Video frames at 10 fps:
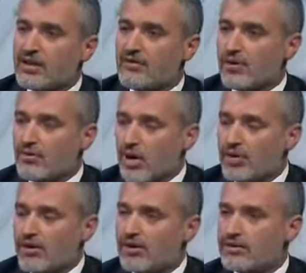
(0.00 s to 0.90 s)
from all
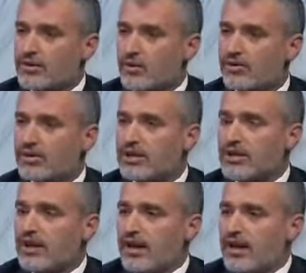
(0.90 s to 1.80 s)
around the world.
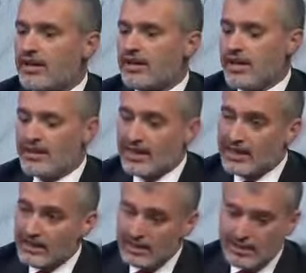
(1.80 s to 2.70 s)
And
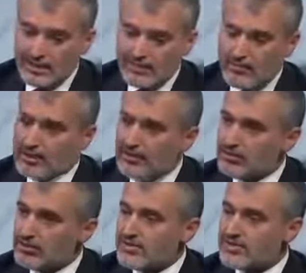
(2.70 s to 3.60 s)
then in
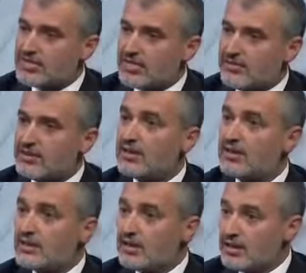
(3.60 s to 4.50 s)
2017,
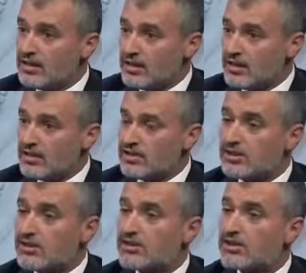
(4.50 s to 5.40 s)

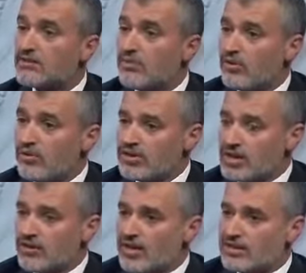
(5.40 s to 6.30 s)
citizenship was
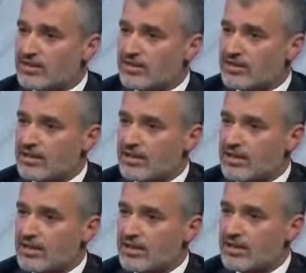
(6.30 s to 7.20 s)
granted
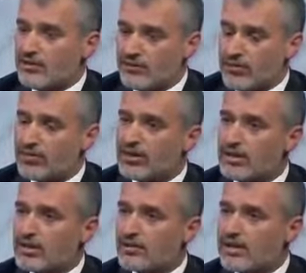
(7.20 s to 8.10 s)
for
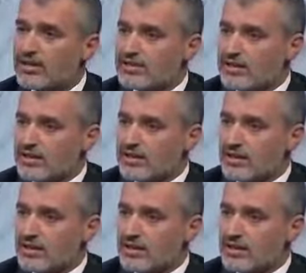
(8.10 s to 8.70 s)
real estate